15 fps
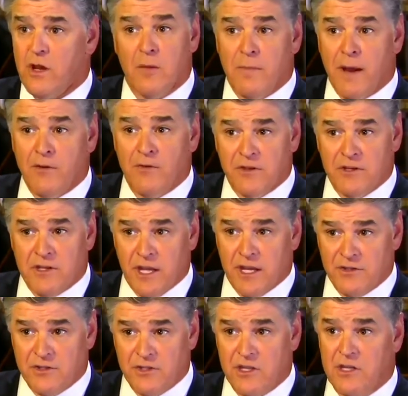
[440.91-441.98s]
about the
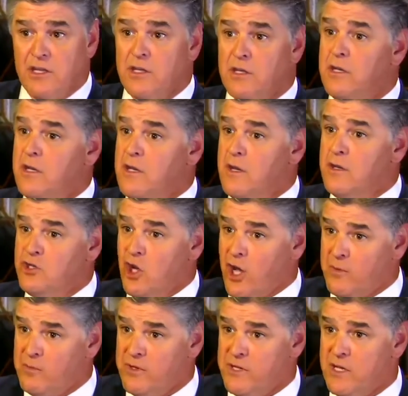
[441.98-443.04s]
DNC,
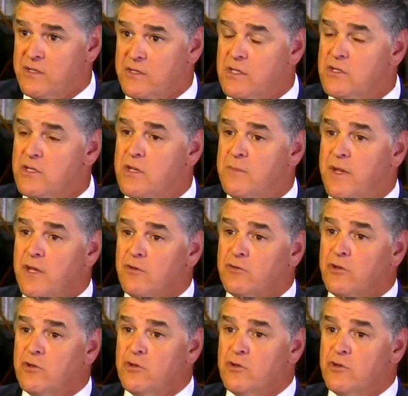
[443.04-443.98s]
John Podesta's emails?